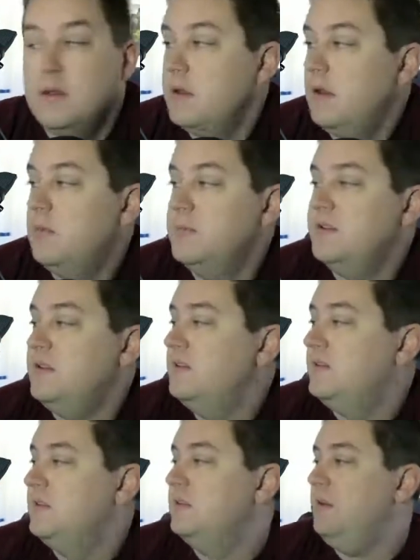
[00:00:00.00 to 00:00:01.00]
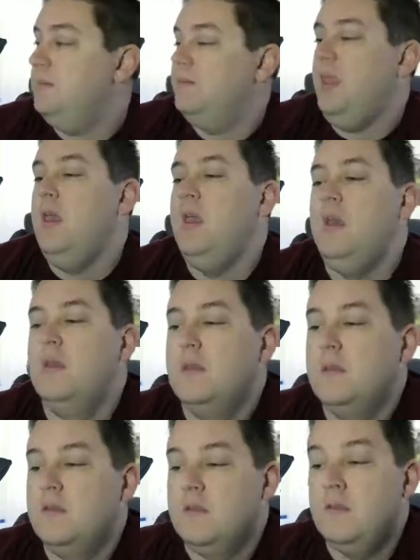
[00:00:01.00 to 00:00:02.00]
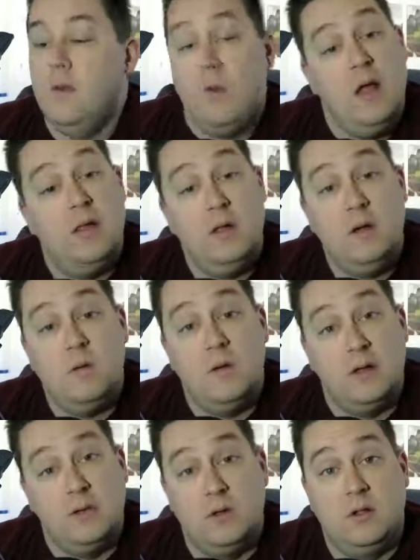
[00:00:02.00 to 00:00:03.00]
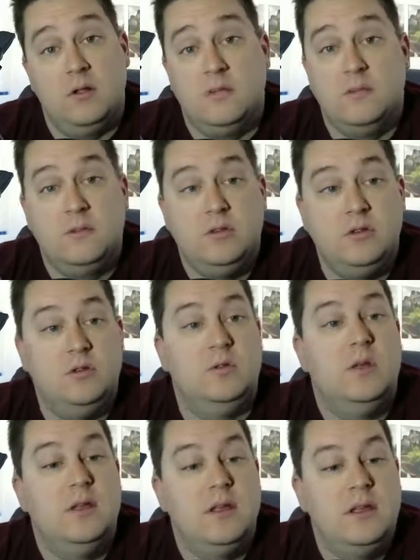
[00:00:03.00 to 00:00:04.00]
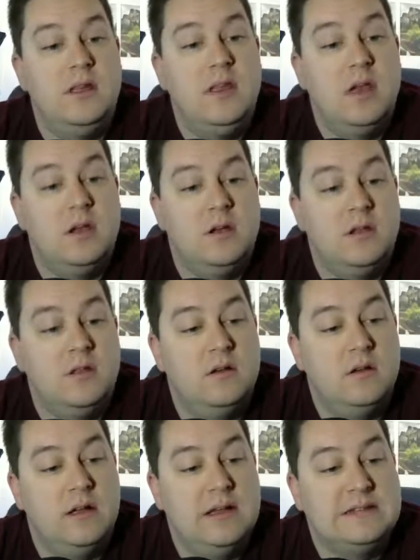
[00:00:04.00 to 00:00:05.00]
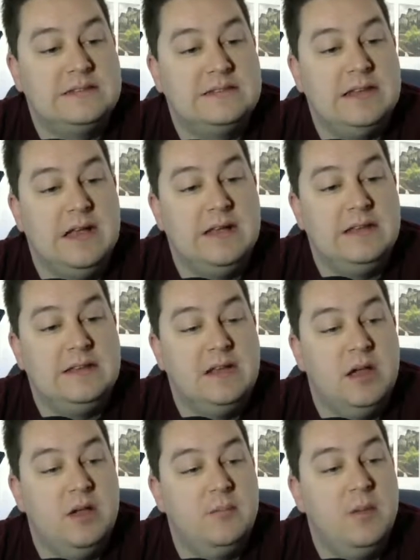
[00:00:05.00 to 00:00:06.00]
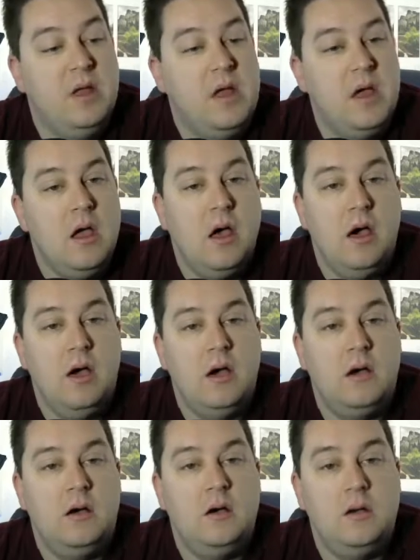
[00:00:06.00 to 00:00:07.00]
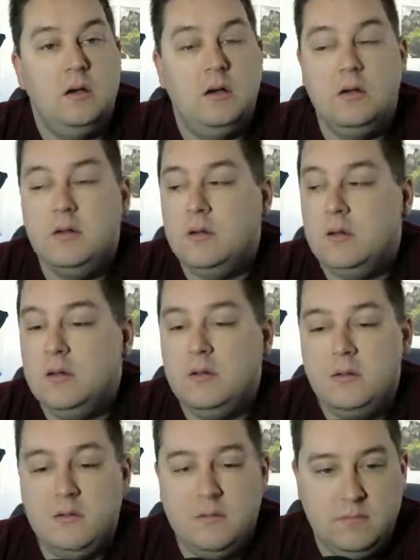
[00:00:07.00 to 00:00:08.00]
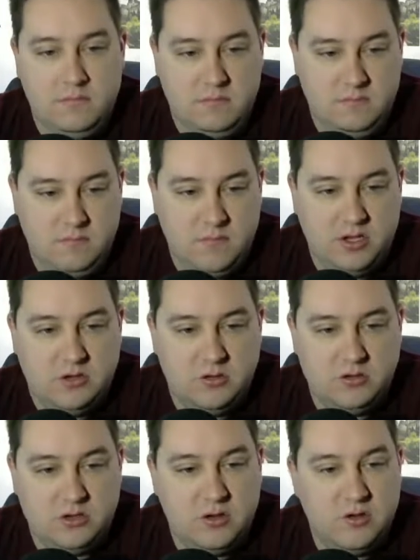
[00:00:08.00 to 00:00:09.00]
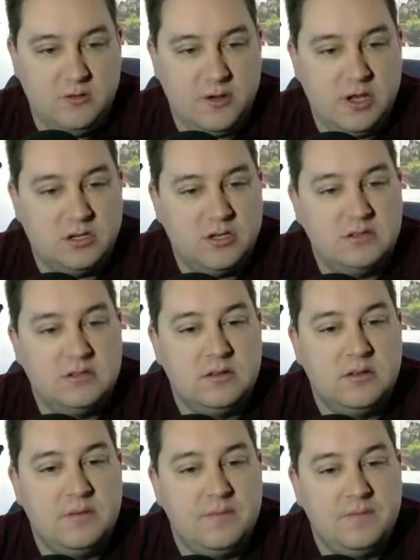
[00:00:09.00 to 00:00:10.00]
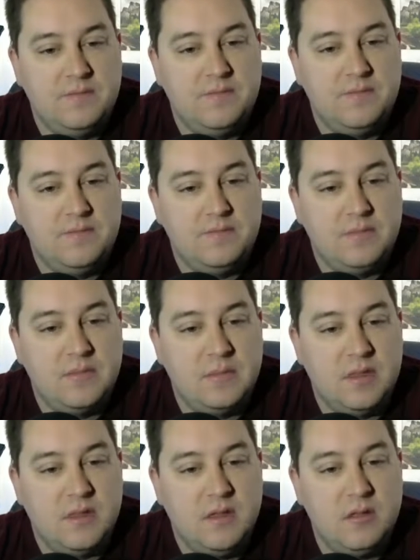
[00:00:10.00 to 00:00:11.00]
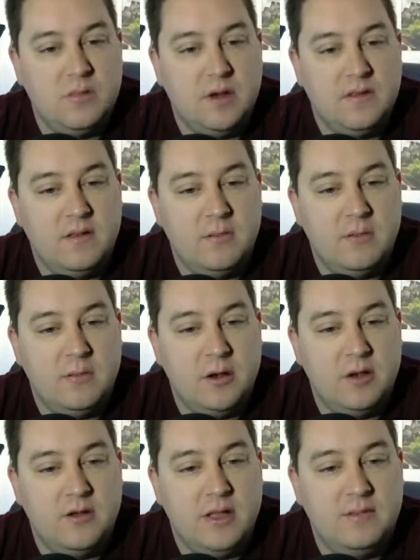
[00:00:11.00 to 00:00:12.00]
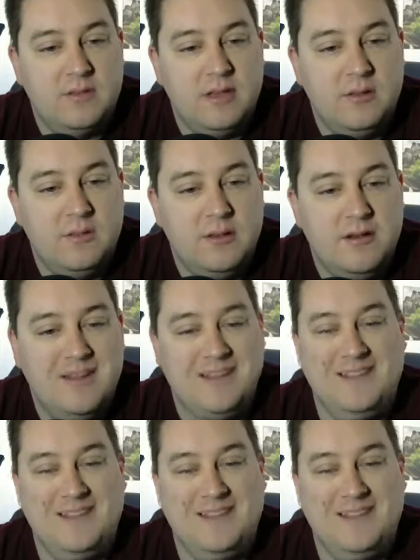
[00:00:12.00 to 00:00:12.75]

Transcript: Got a missed call. Yep. So, hello and welcome to yet another exciting time. My children are obnoxious. On the bright side, my Mario game's getting better.